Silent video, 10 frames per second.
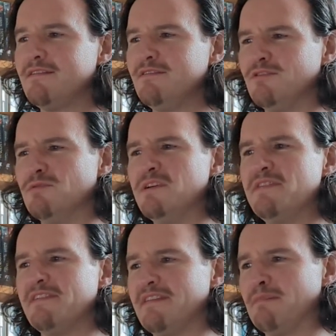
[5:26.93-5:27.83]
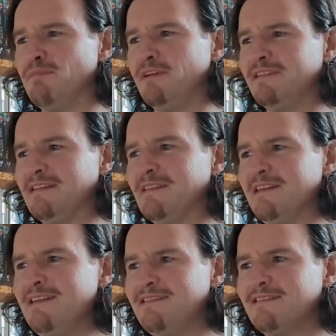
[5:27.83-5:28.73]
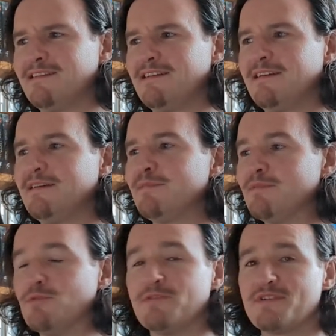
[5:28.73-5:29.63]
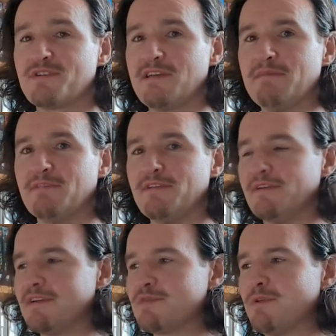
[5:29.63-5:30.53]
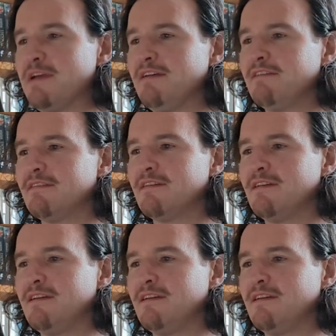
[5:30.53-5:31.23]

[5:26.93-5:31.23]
No wonder they're bloody late, Promotus griped under his breath.